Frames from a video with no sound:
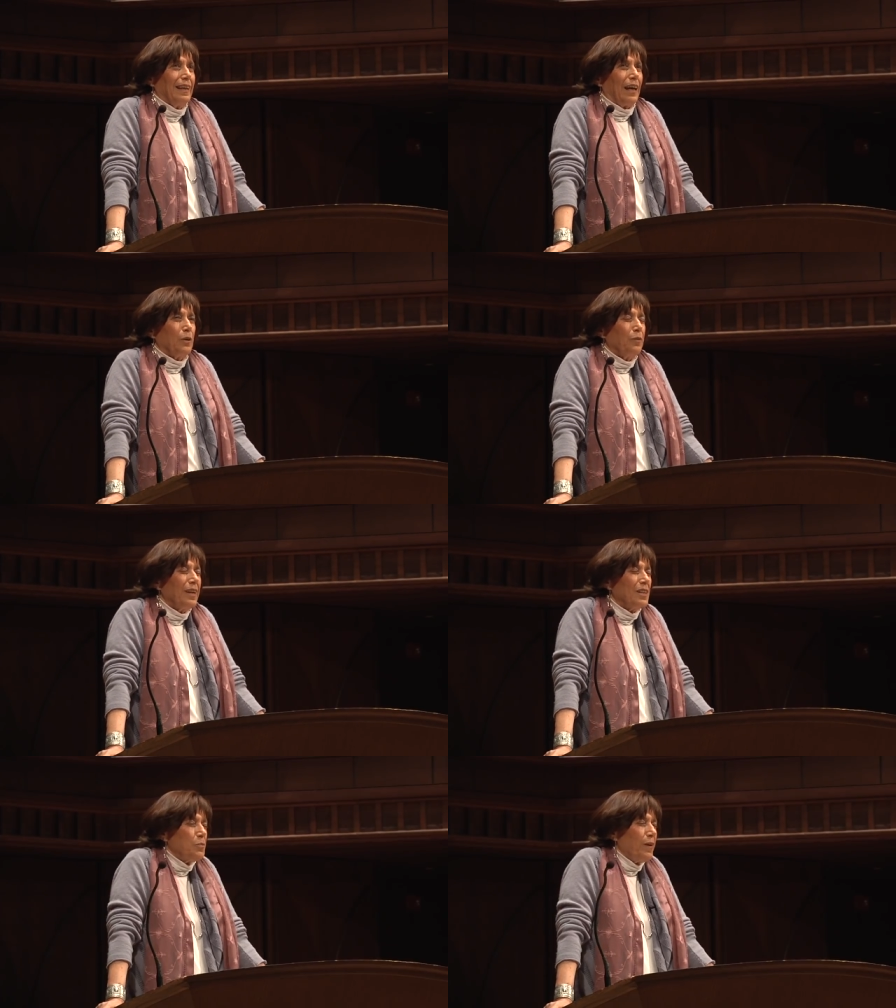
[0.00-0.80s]
I'd
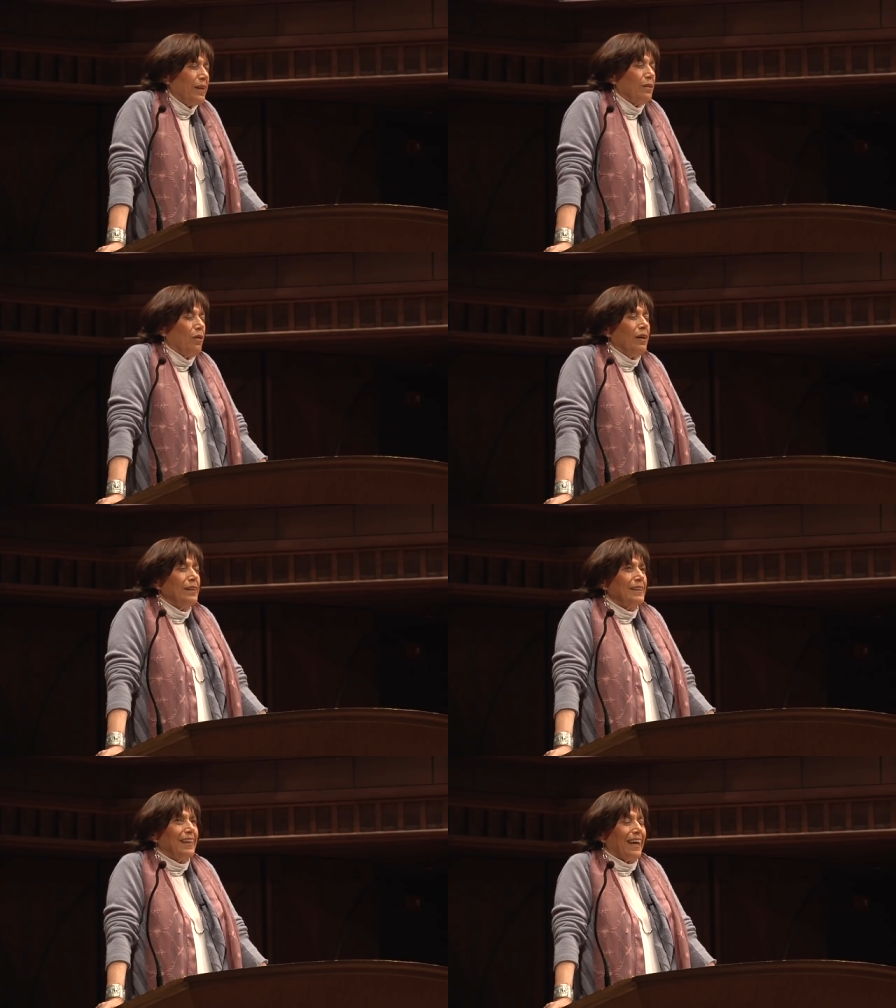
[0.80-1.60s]
already spent all
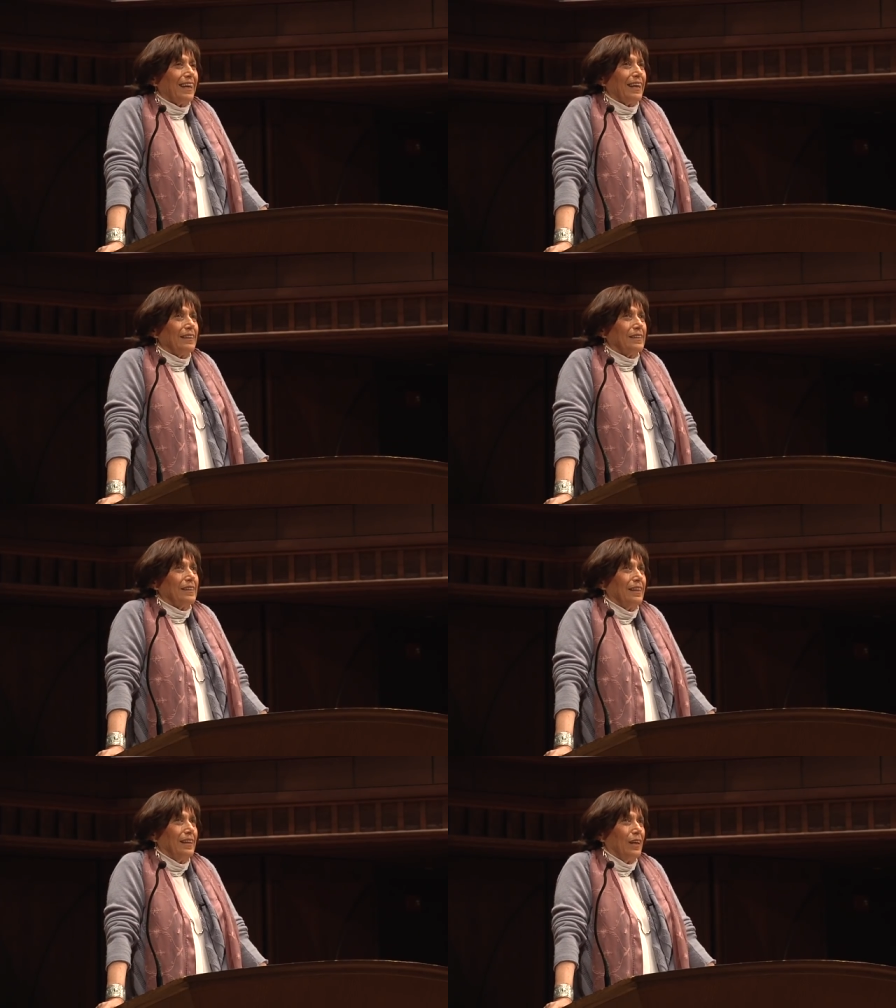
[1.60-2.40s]
these decades
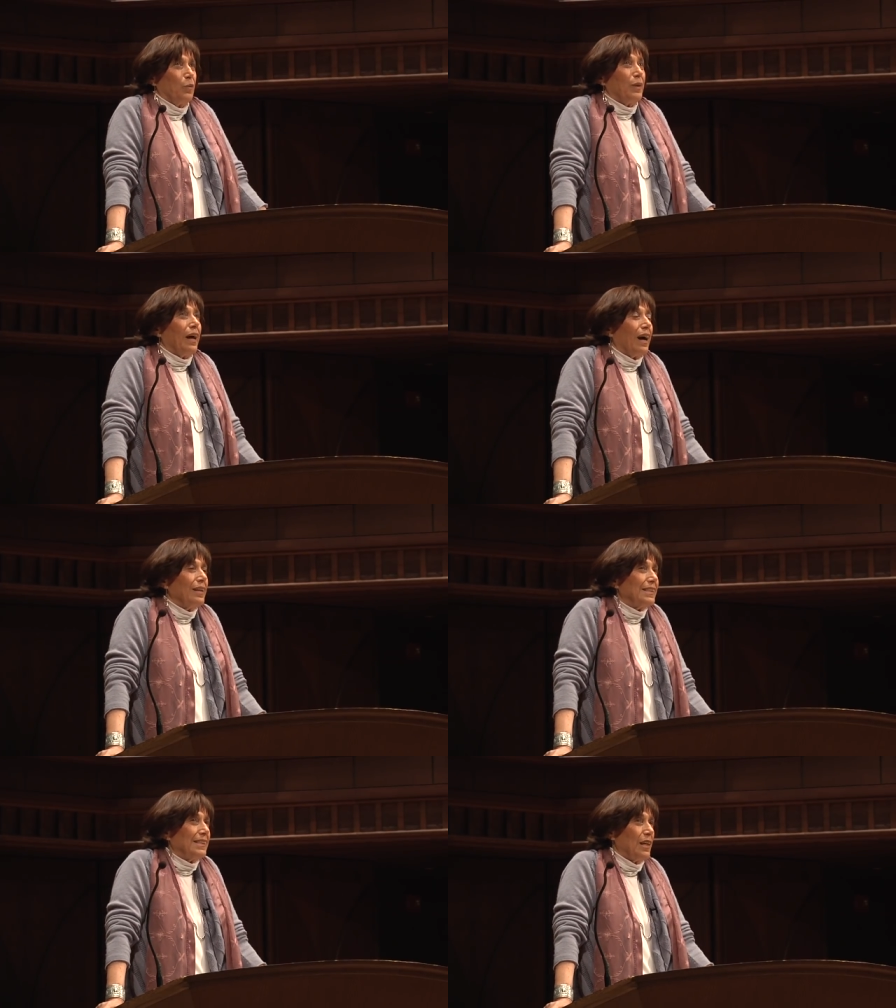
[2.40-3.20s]
with the
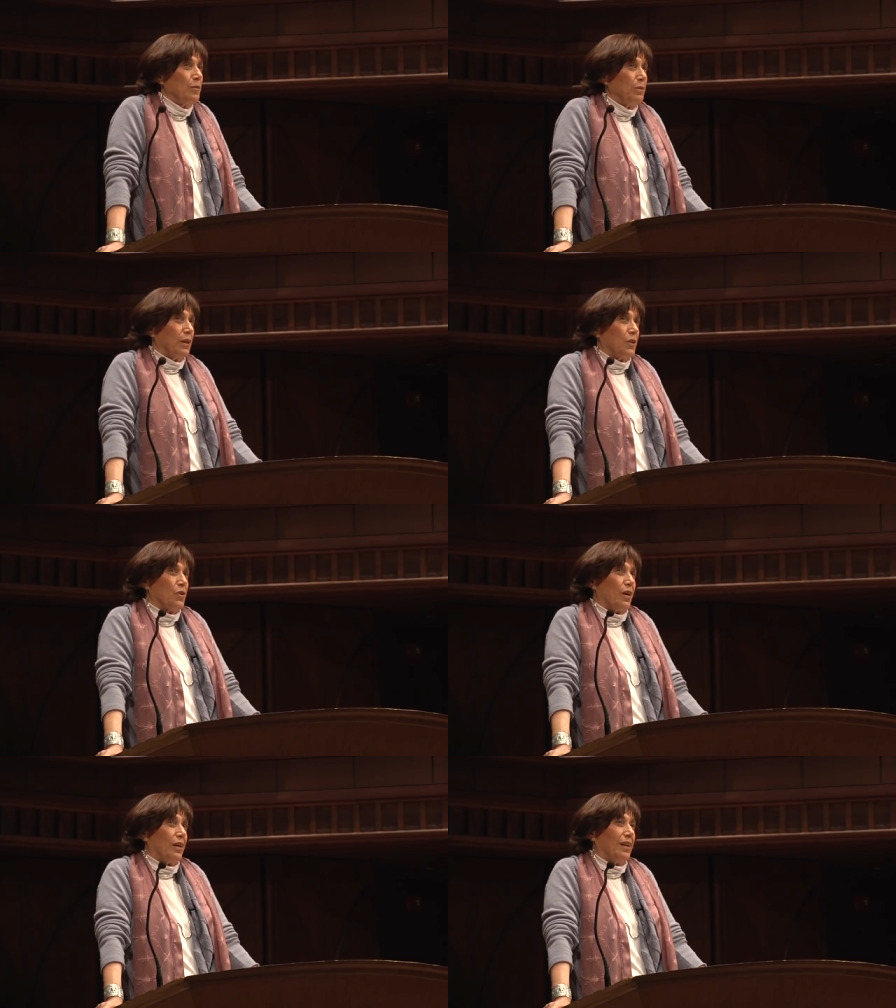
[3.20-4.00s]
unsayable in
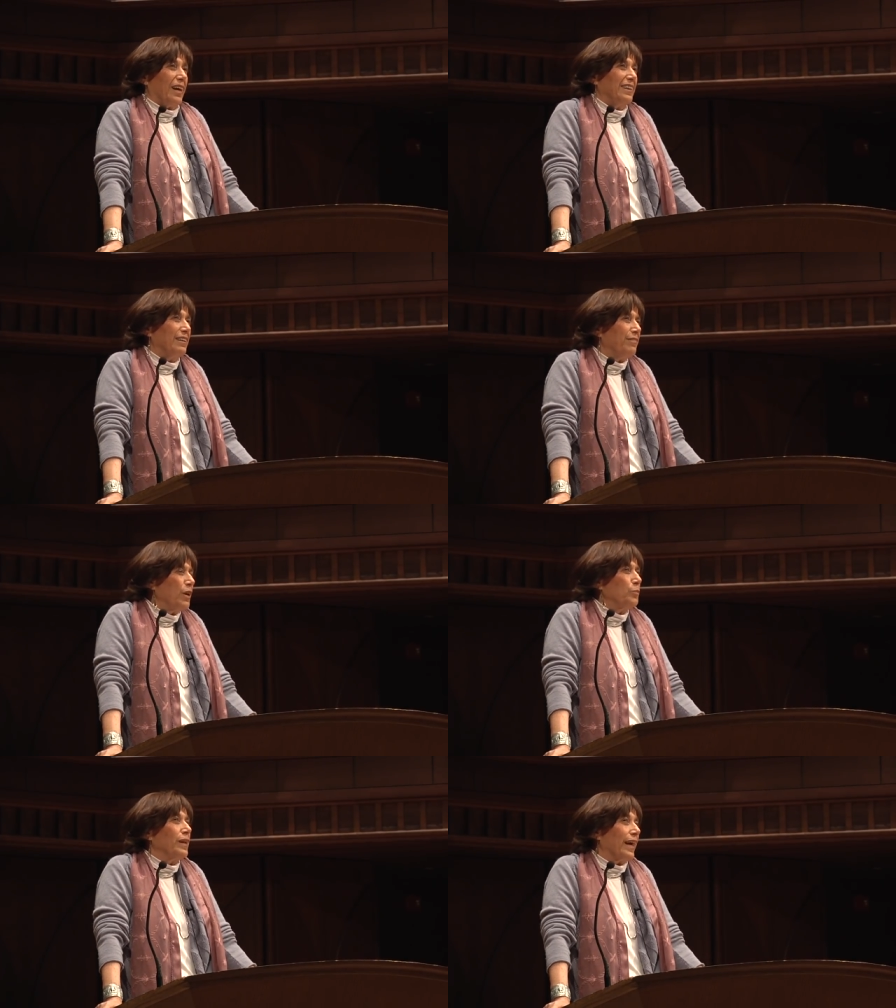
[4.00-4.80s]
China. I
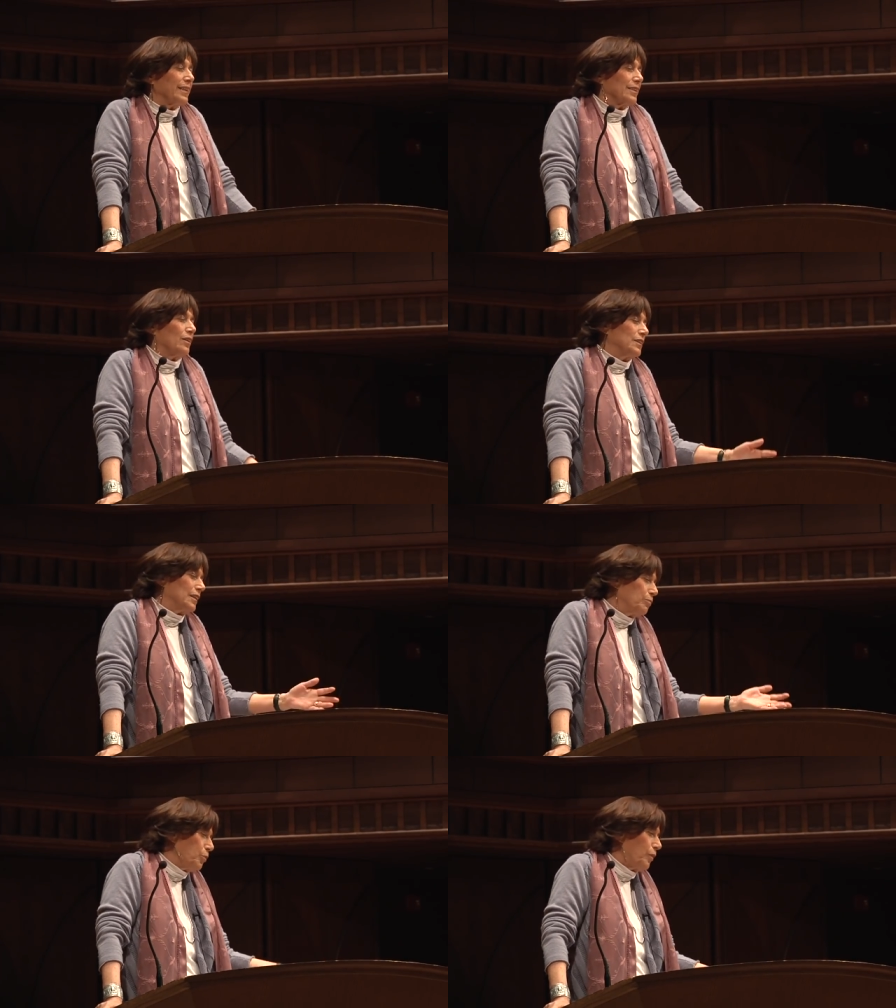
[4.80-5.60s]
developed a lexicon,
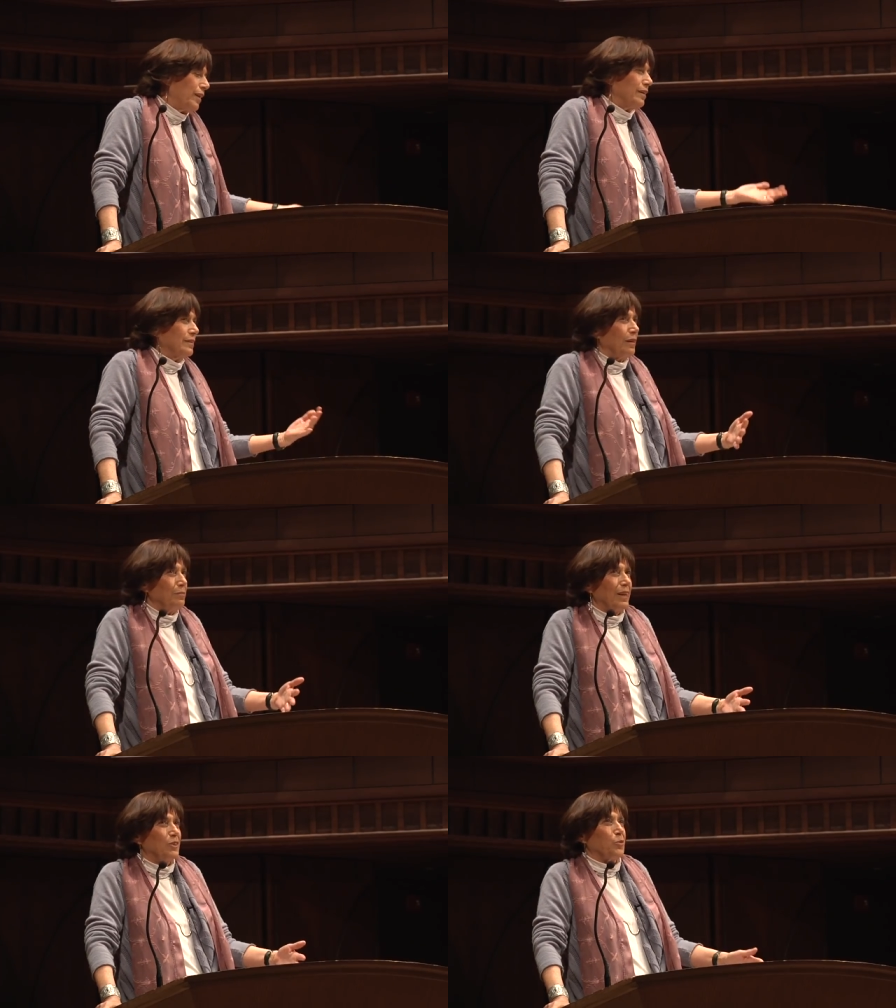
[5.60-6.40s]
some poetic, some
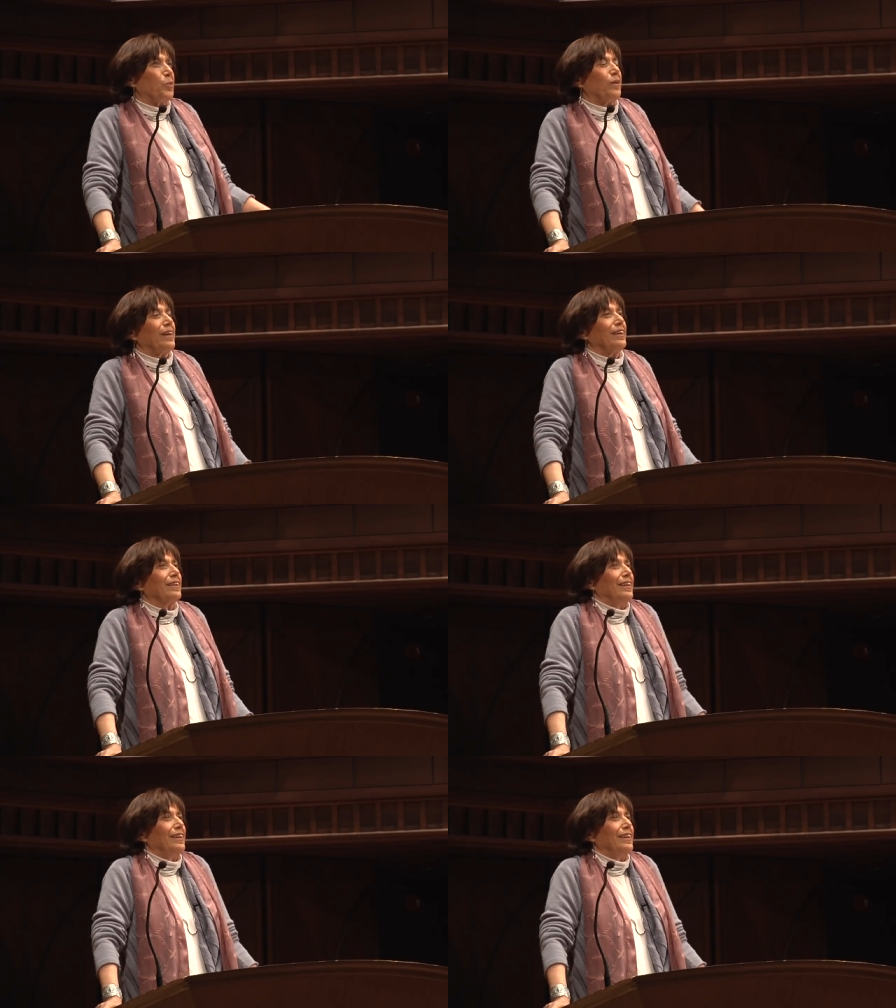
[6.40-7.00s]
not so poetic,